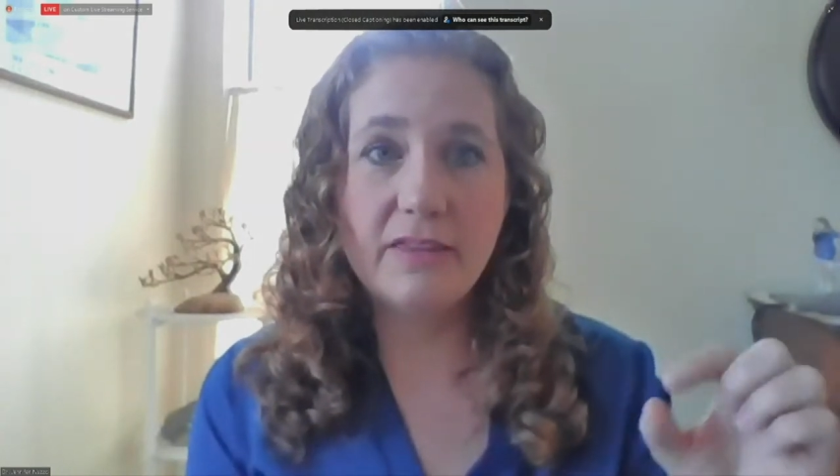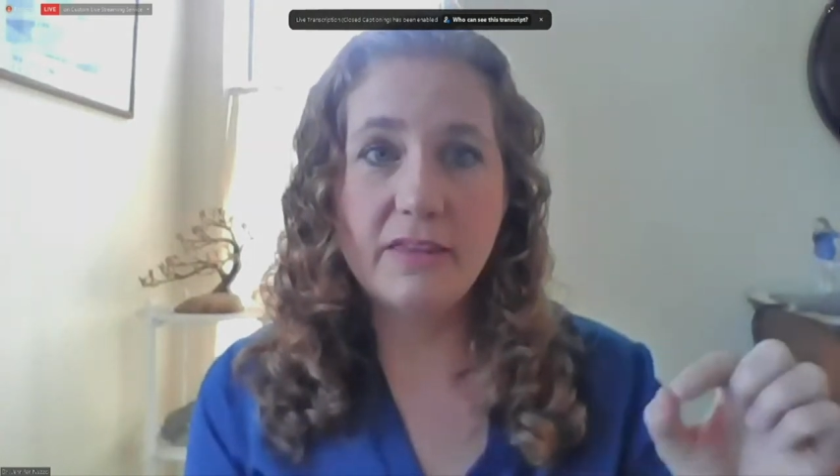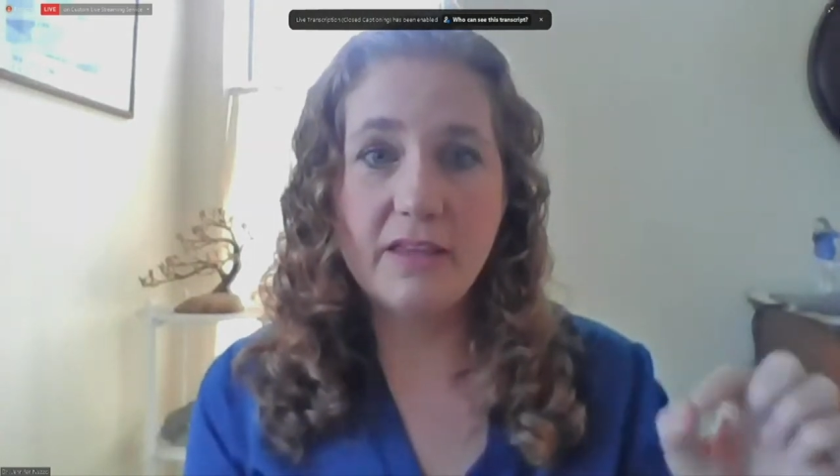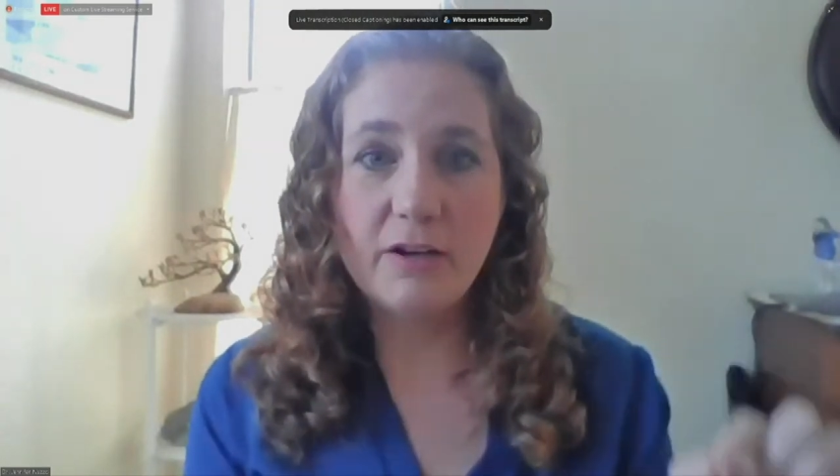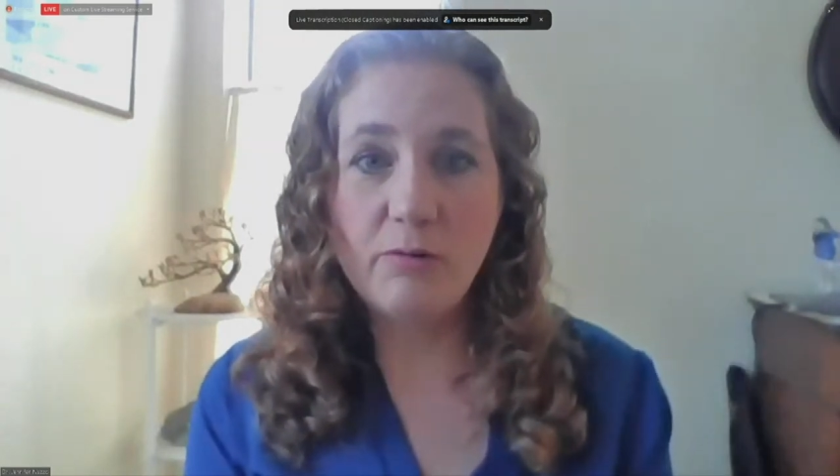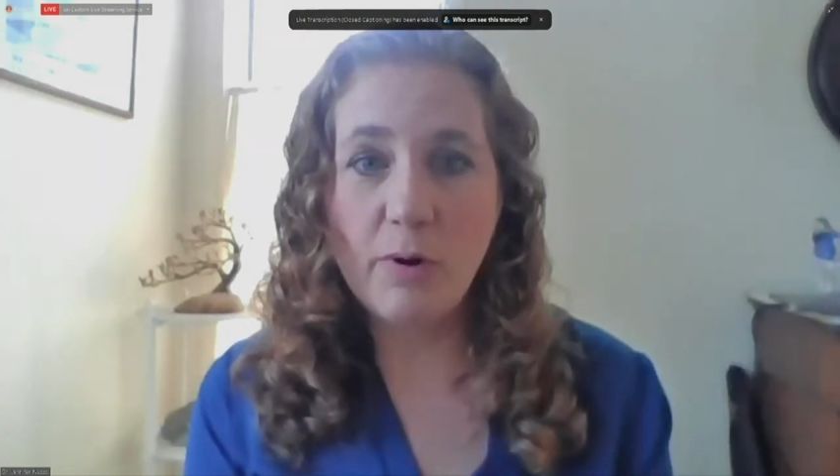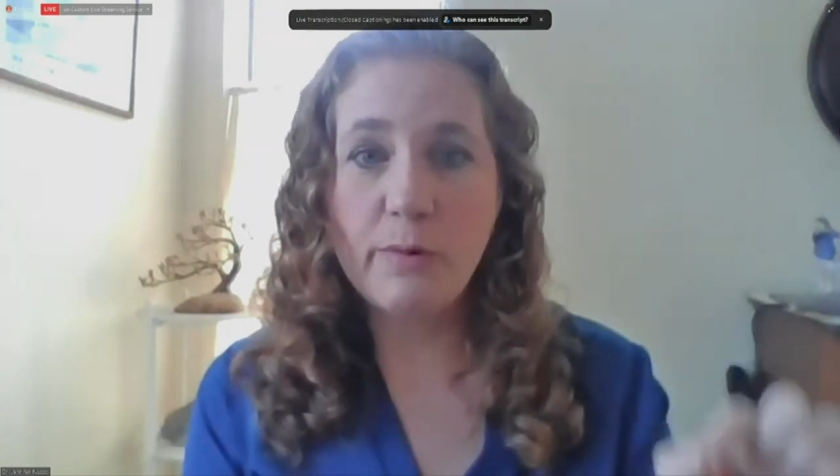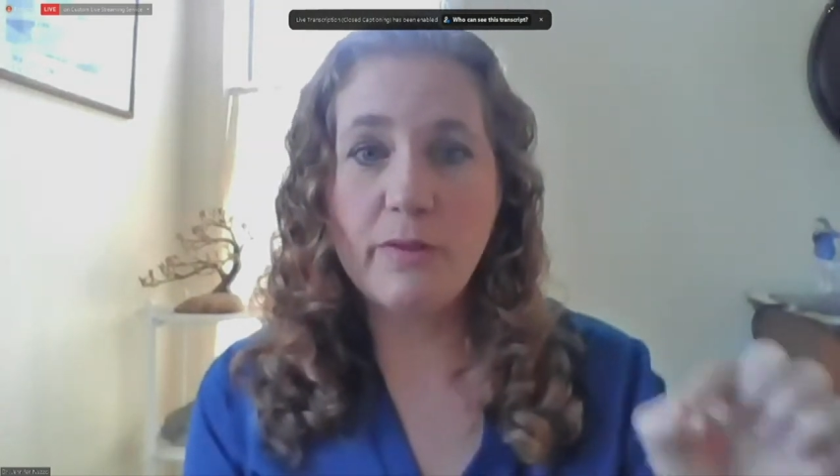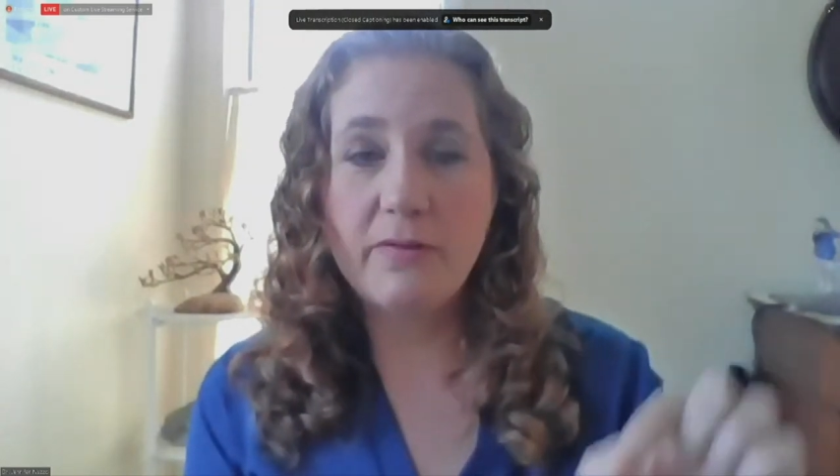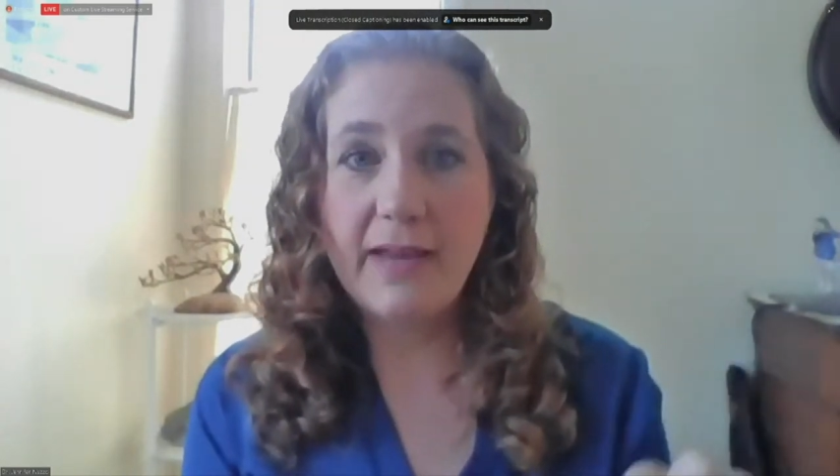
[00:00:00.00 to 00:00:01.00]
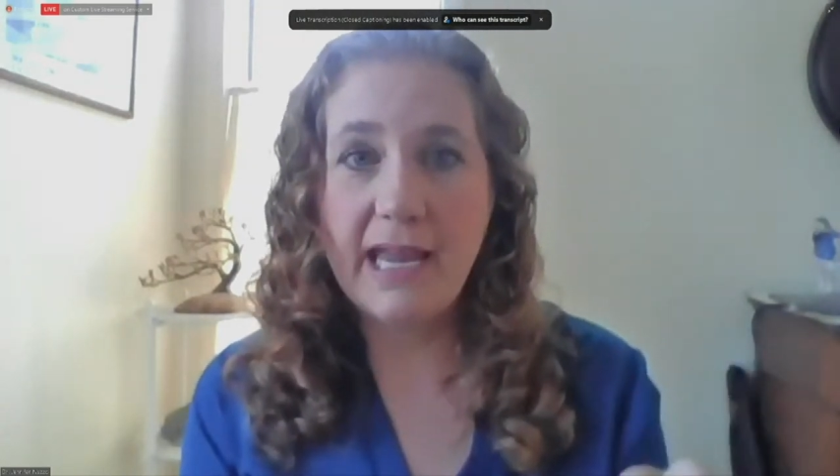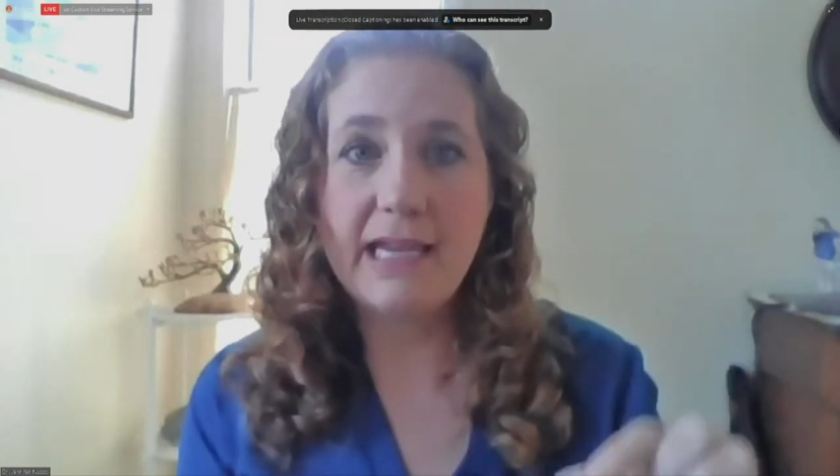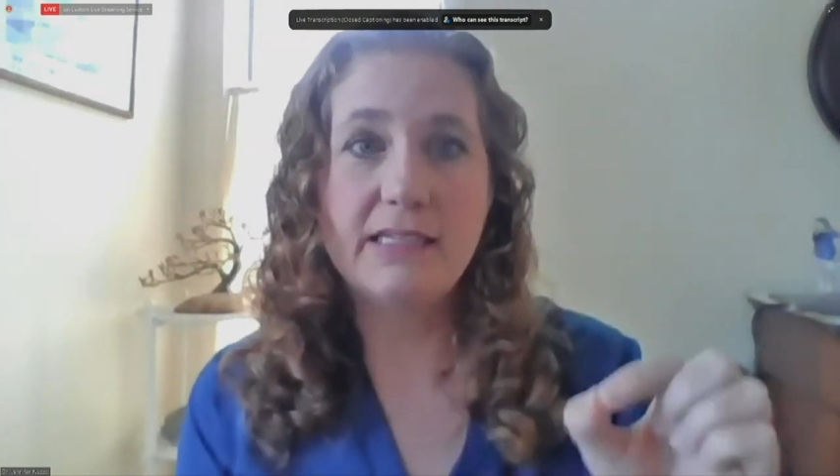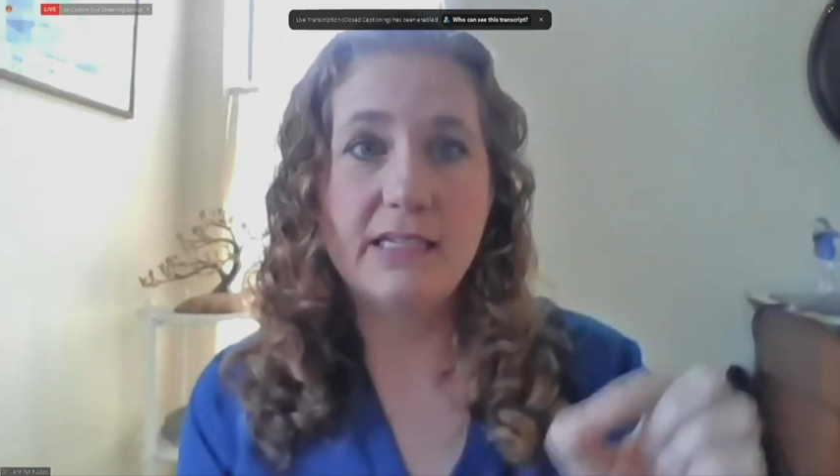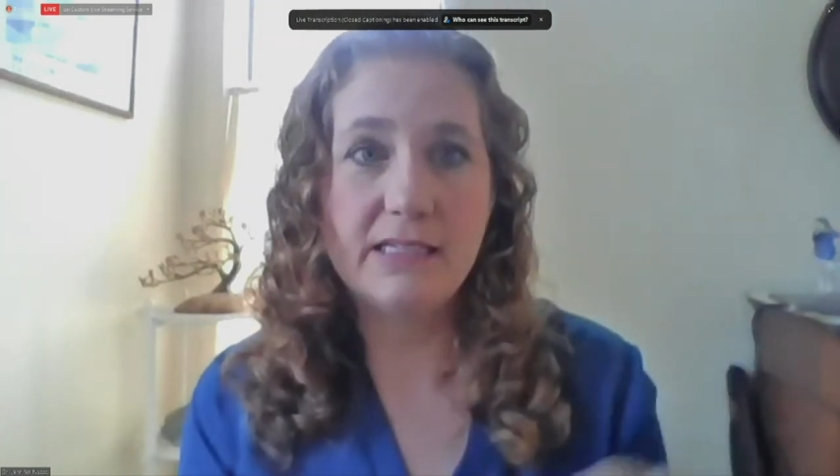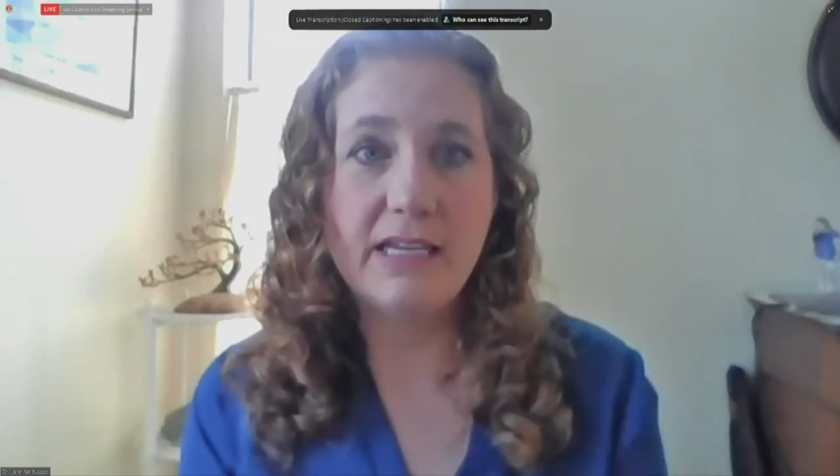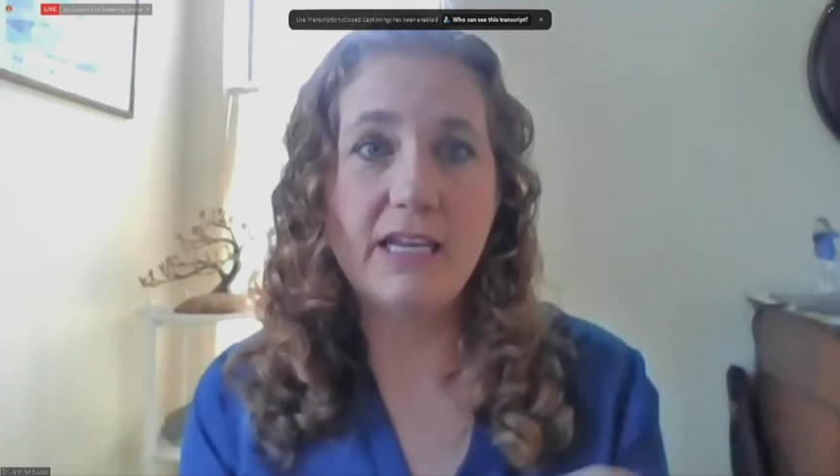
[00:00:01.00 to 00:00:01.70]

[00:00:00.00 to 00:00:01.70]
the growth of cases